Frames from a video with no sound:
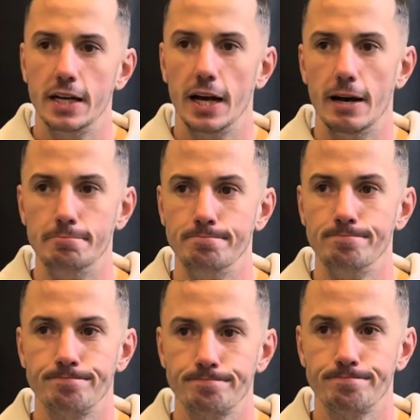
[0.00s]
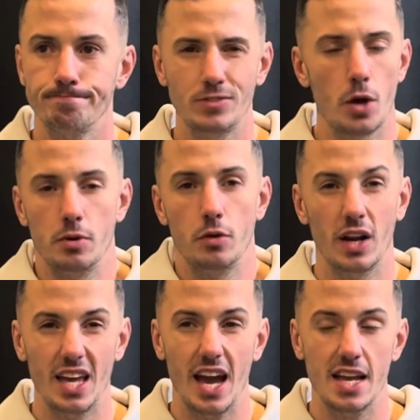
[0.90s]
Nobody
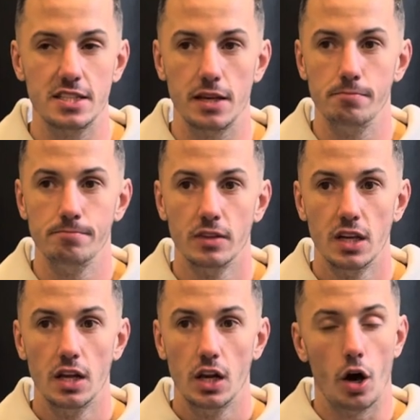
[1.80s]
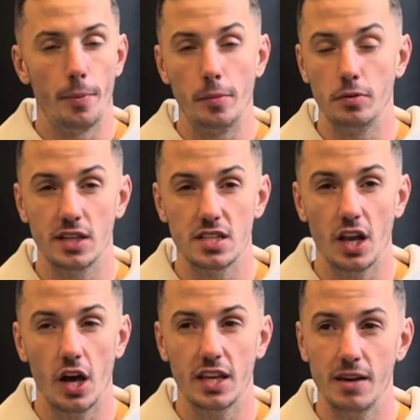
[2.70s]
really hates him. A lot of people
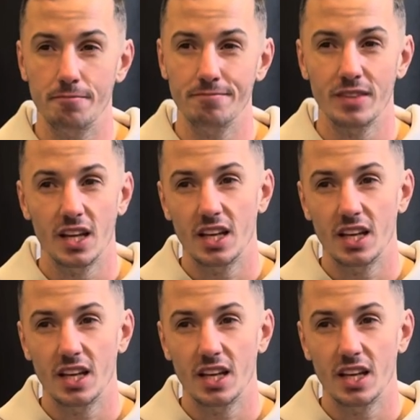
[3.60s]
dislike him.